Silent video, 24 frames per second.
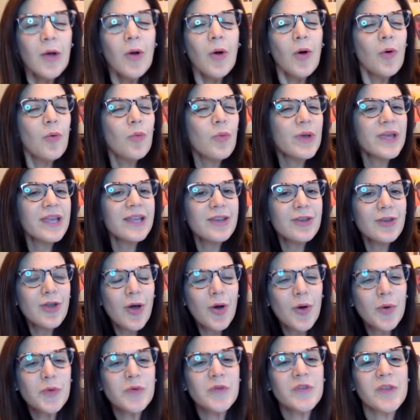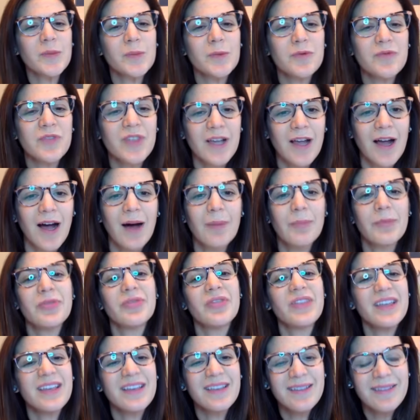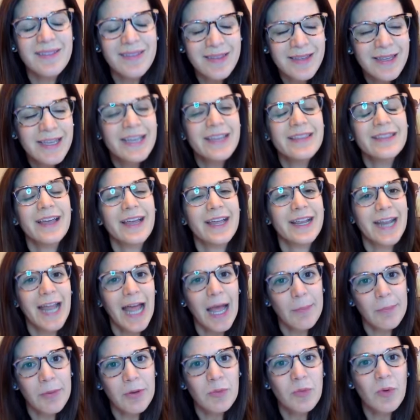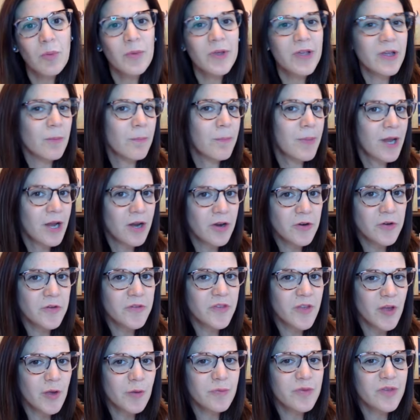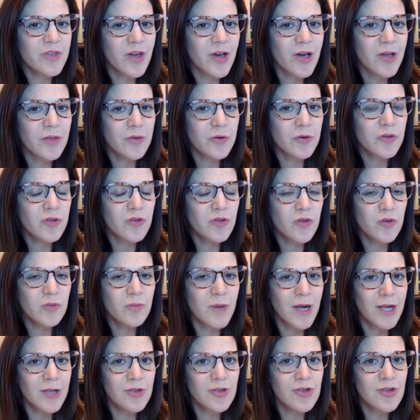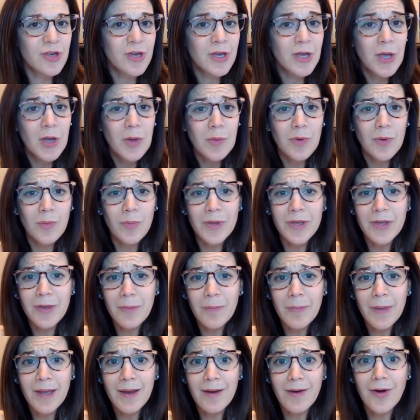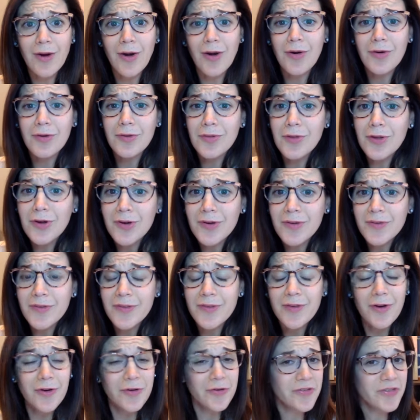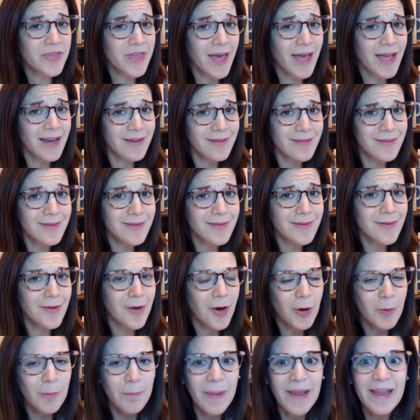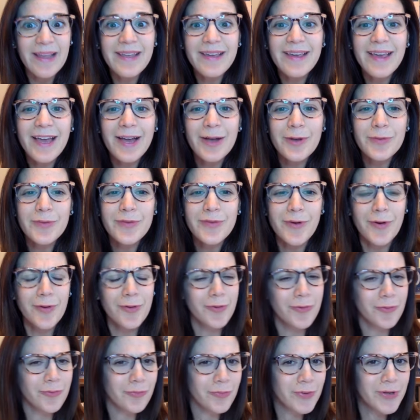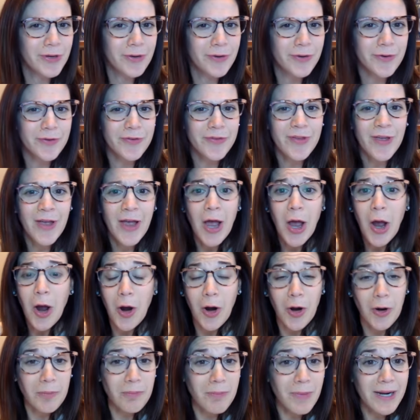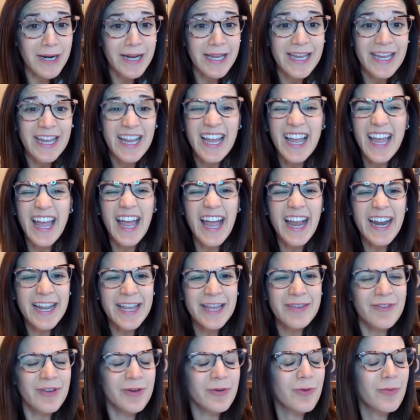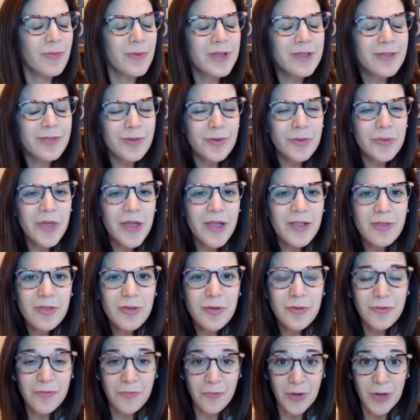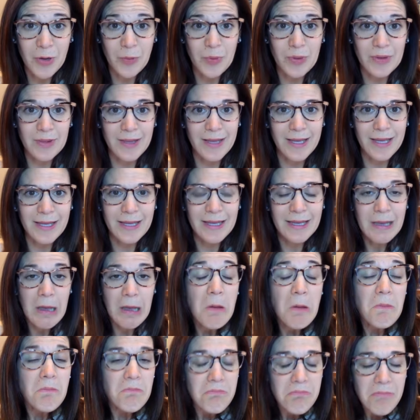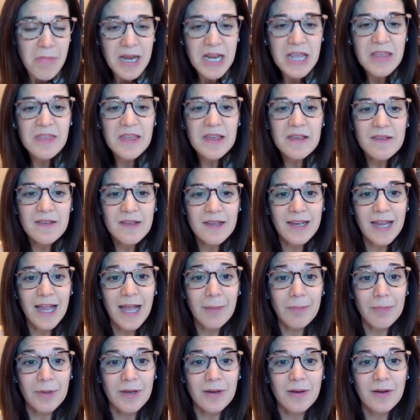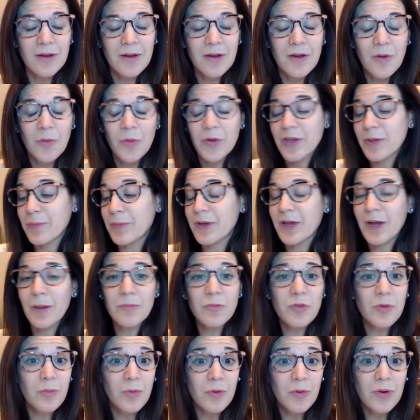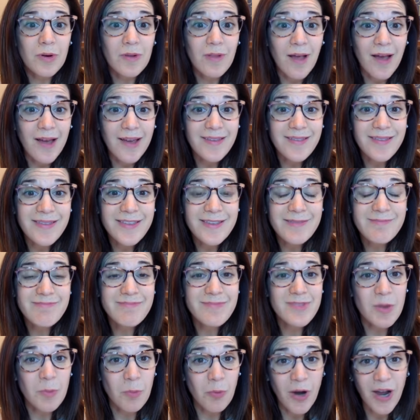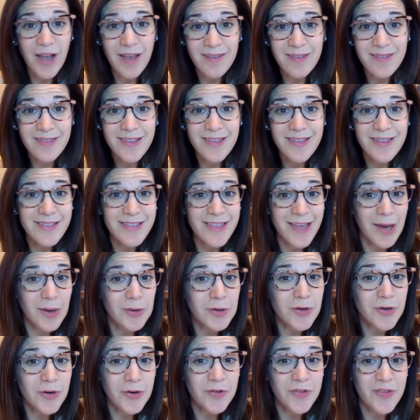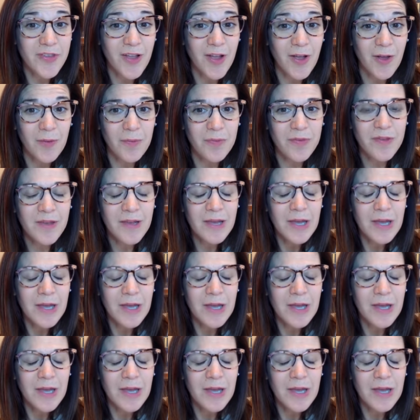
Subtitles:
We know some of the common things that can happen when we compare ourselves to others too much. When we compare our looks, our status, our bank accounts, our careers, our money, any of it, when we do that too frequently, many things can happen. We can become demoralized, depressed, down on ourselves.